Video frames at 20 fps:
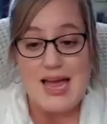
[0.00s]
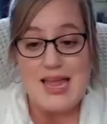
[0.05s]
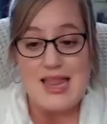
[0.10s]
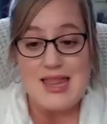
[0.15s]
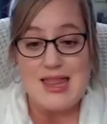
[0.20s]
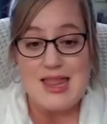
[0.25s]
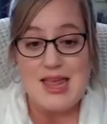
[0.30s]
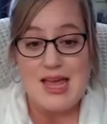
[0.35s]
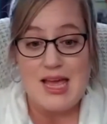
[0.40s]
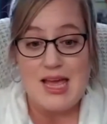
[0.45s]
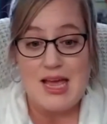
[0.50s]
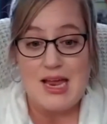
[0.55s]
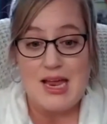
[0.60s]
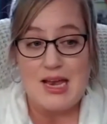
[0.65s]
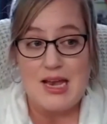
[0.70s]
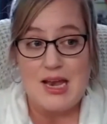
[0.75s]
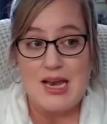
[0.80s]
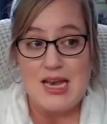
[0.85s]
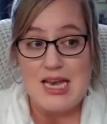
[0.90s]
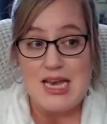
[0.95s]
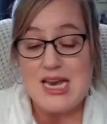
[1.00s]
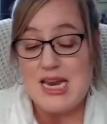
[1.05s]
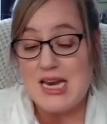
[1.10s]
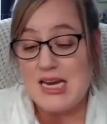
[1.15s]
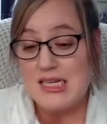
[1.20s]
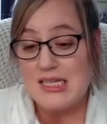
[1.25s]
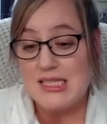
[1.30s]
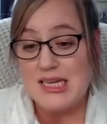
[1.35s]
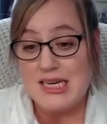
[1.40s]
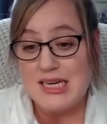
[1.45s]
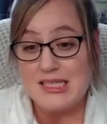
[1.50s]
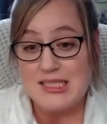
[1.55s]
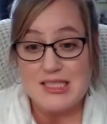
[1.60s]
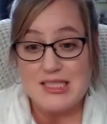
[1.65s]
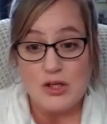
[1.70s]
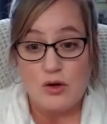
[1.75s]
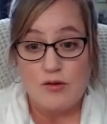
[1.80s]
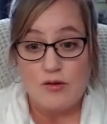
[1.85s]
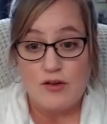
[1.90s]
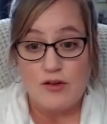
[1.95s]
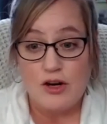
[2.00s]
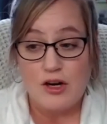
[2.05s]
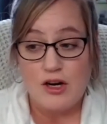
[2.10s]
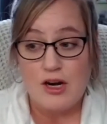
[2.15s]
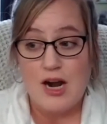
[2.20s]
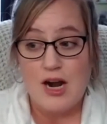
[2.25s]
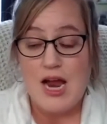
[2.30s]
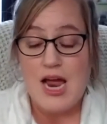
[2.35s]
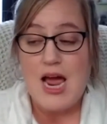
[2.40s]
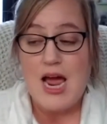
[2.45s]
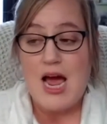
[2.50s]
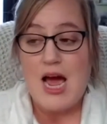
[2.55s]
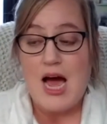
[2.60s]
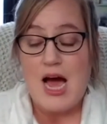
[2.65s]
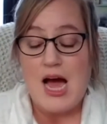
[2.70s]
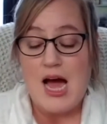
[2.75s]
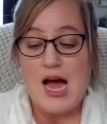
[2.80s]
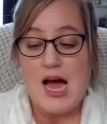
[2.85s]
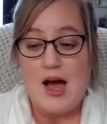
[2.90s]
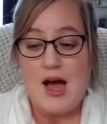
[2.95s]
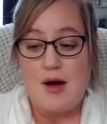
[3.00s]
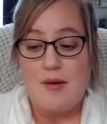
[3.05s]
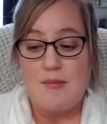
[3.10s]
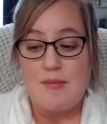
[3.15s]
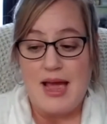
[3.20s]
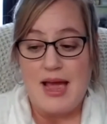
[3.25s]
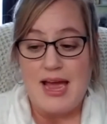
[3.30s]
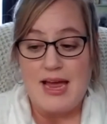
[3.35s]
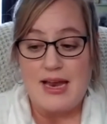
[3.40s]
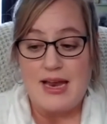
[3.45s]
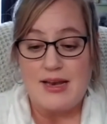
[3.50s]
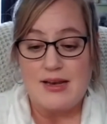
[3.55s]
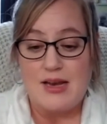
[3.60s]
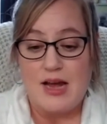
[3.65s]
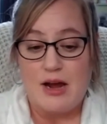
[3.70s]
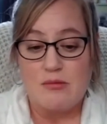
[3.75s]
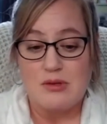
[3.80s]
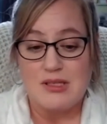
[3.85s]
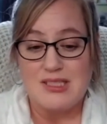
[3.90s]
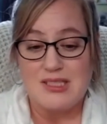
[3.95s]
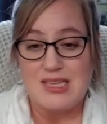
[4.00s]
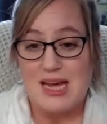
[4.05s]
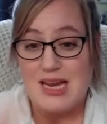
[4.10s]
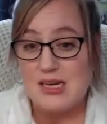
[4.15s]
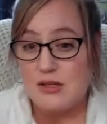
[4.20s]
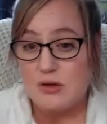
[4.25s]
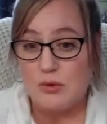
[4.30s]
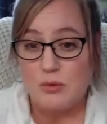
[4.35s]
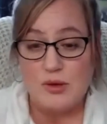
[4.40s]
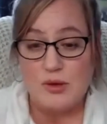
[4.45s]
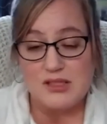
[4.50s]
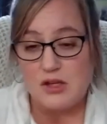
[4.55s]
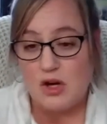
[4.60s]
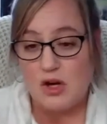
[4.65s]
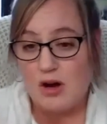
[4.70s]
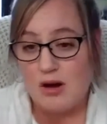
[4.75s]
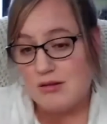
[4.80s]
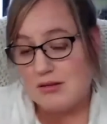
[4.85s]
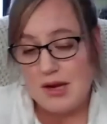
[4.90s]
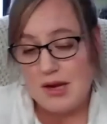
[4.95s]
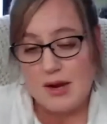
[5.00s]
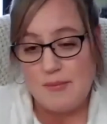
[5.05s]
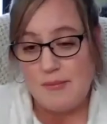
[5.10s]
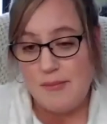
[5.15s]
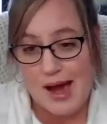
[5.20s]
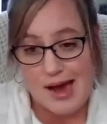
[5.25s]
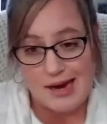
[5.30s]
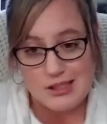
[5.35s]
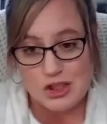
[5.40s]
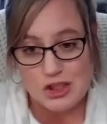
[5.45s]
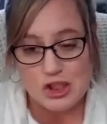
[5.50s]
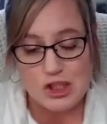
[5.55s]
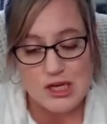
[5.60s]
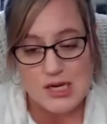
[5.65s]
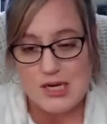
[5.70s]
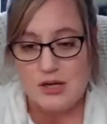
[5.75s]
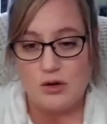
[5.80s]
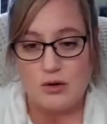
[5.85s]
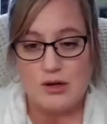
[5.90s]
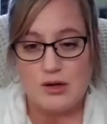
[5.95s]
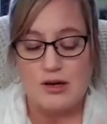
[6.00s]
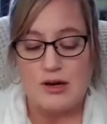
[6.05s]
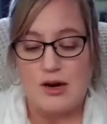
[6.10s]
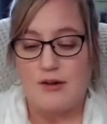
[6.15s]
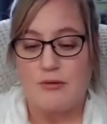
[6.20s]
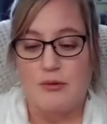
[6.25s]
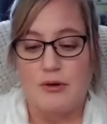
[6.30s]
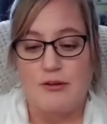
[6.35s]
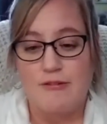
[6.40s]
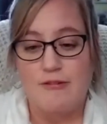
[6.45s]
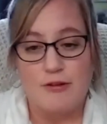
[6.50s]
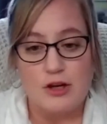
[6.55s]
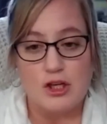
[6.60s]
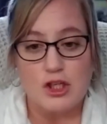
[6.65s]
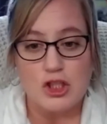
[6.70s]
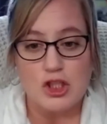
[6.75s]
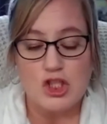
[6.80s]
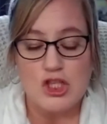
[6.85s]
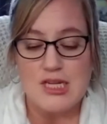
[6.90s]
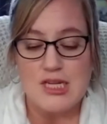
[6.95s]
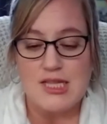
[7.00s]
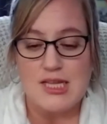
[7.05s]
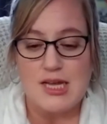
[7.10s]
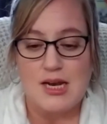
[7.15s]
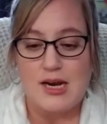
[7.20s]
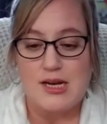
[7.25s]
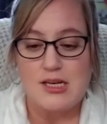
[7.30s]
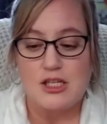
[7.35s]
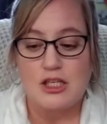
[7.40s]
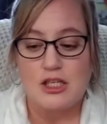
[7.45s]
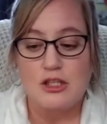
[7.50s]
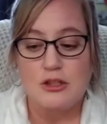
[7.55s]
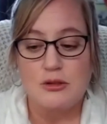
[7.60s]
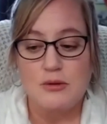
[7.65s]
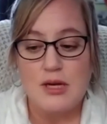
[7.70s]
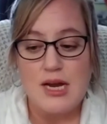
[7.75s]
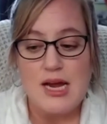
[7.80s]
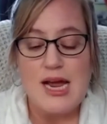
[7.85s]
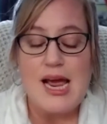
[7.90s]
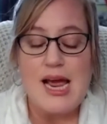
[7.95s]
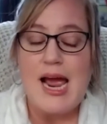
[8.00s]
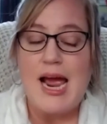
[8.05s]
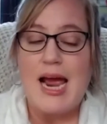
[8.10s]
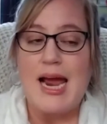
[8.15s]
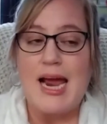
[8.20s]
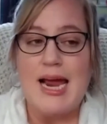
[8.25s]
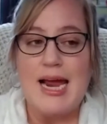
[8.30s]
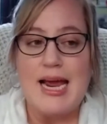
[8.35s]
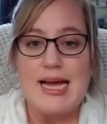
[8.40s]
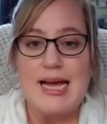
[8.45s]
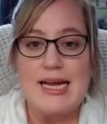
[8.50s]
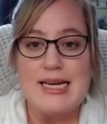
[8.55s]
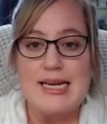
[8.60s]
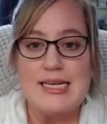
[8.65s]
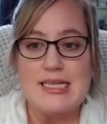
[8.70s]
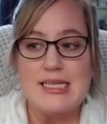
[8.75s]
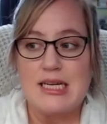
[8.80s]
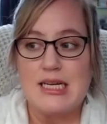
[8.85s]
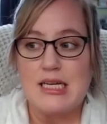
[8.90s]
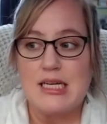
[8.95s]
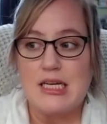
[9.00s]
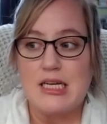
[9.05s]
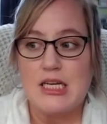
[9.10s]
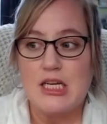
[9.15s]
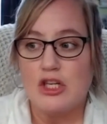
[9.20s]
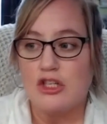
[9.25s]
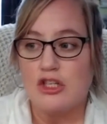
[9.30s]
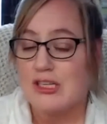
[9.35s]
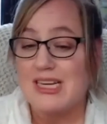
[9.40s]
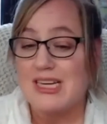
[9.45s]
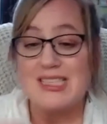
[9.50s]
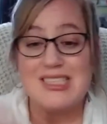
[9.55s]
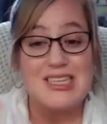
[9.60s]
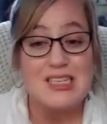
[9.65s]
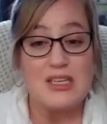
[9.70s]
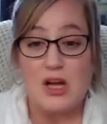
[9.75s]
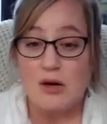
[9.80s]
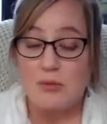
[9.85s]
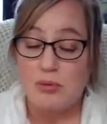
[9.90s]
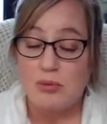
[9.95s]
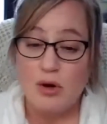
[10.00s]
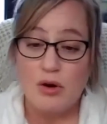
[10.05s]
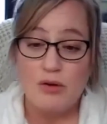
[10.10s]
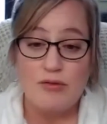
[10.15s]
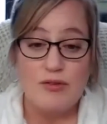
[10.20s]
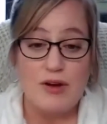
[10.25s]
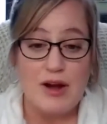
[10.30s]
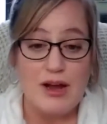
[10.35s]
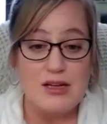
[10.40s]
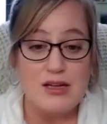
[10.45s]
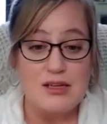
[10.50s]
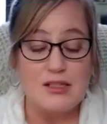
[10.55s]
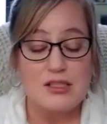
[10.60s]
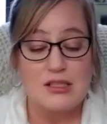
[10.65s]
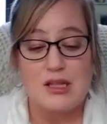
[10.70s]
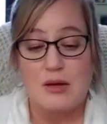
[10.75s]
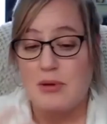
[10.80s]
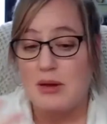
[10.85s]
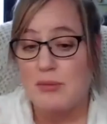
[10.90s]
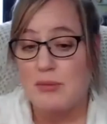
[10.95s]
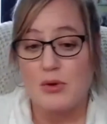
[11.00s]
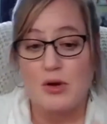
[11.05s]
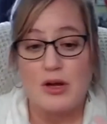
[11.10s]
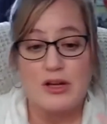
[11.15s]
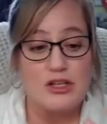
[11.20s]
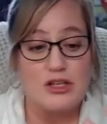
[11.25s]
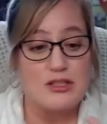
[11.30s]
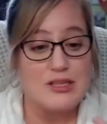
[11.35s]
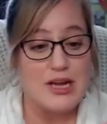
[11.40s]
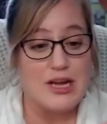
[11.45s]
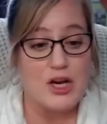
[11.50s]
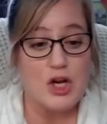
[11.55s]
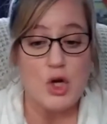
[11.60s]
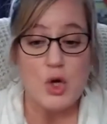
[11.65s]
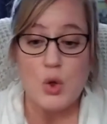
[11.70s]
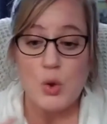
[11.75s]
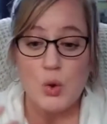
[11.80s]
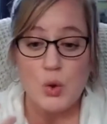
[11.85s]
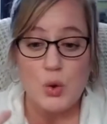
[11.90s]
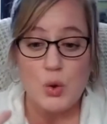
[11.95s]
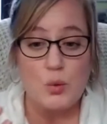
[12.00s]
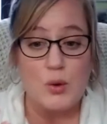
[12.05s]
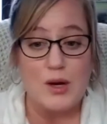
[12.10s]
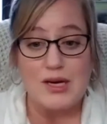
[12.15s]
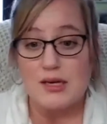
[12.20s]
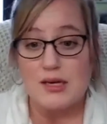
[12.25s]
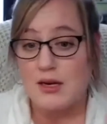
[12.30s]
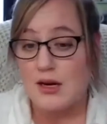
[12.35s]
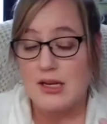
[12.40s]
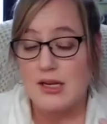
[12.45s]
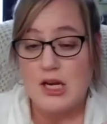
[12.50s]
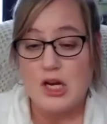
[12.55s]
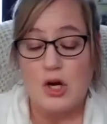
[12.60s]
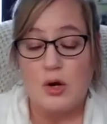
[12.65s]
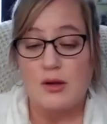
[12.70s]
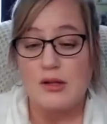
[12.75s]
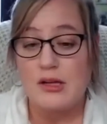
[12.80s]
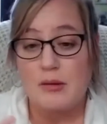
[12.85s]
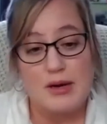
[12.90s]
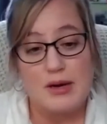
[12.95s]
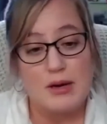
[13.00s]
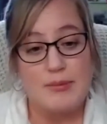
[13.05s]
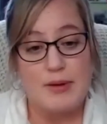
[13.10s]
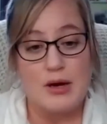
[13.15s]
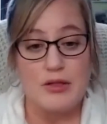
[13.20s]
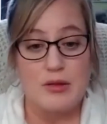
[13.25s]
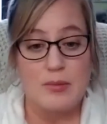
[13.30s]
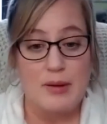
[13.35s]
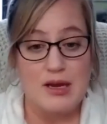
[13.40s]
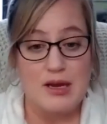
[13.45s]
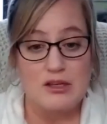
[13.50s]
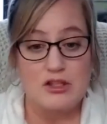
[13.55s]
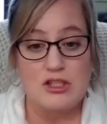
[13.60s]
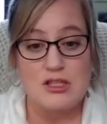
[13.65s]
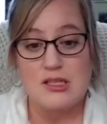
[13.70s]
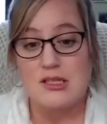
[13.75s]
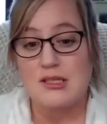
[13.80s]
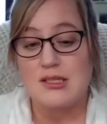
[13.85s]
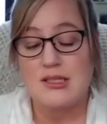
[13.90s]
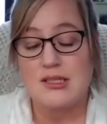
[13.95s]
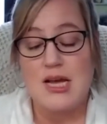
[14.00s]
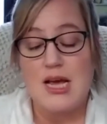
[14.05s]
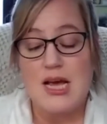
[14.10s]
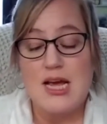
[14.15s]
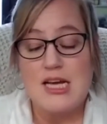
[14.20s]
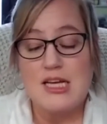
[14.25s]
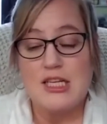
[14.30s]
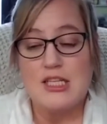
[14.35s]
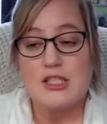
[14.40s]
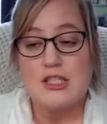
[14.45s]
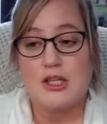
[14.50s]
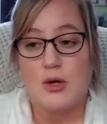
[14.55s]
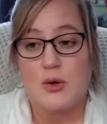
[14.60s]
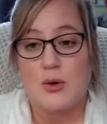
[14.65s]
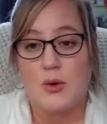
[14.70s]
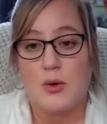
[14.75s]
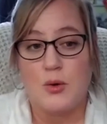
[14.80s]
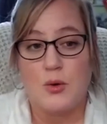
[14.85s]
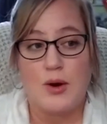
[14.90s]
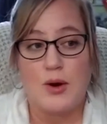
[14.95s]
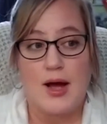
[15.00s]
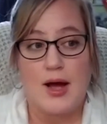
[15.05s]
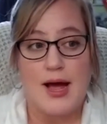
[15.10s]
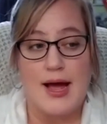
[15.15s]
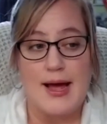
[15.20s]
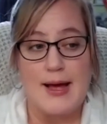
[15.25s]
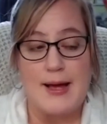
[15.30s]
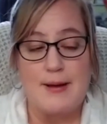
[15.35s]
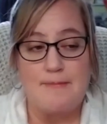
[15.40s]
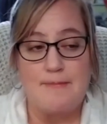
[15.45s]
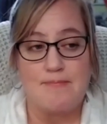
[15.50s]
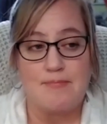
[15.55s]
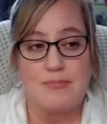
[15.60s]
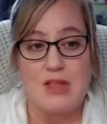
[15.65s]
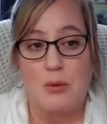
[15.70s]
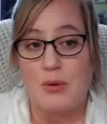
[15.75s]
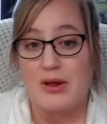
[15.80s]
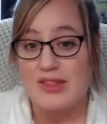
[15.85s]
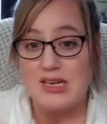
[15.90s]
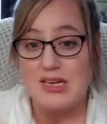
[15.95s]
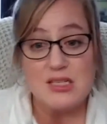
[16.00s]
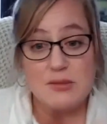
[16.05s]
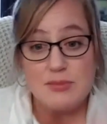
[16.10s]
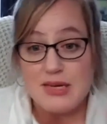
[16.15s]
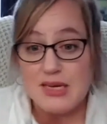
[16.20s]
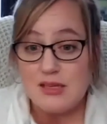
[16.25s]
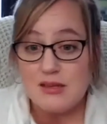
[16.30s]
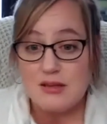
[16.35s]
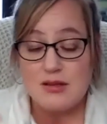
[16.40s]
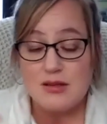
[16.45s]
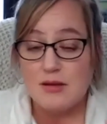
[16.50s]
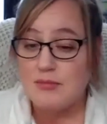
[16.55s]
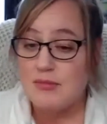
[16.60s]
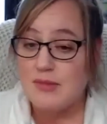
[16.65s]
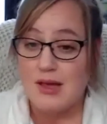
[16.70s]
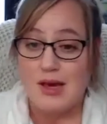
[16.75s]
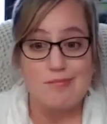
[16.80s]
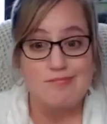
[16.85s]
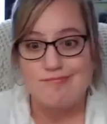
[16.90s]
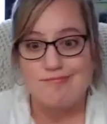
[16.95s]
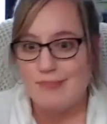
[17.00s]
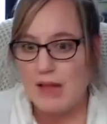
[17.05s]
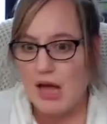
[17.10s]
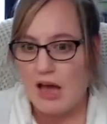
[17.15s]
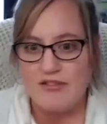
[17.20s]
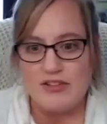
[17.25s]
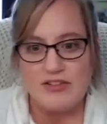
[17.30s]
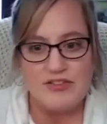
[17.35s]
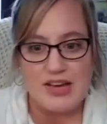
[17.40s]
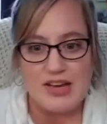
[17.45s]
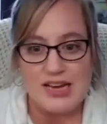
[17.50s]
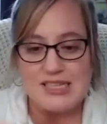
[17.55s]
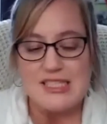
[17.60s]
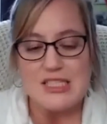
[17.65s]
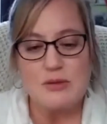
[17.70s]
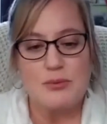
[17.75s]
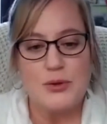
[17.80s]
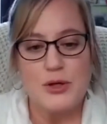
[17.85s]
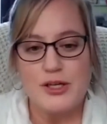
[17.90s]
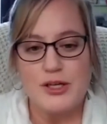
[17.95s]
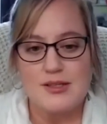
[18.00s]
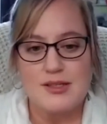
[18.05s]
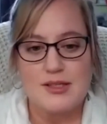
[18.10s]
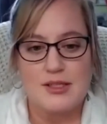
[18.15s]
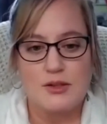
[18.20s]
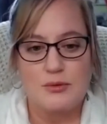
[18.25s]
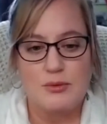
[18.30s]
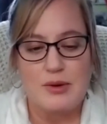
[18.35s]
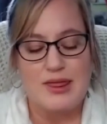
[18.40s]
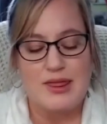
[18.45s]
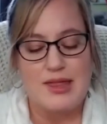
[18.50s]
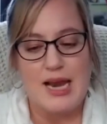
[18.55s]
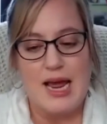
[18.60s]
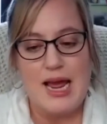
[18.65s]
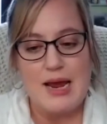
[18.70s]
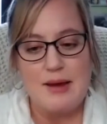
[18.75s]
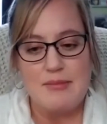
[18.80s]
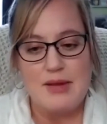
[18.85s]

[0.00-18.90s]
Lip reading: then Nina takes it over, and I will send what's called a match sheet or a referral sheet that I do. And usually I send along profiles so that people understand a little bit about the patients, so that when they speak to them, they have a face to put with the name.